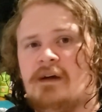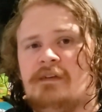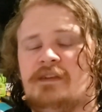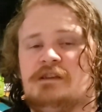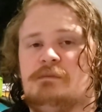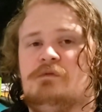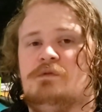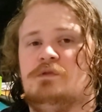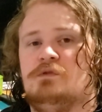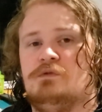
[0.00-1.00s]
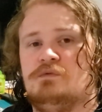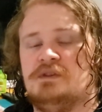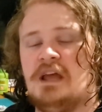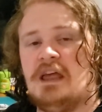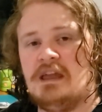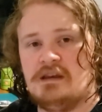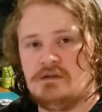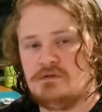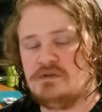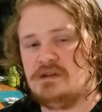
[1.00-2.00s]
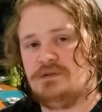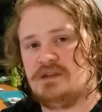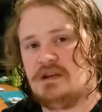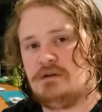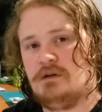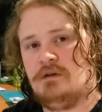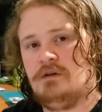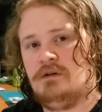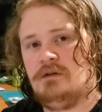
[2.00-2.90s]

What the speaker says: And that's before you use any other skills that turn.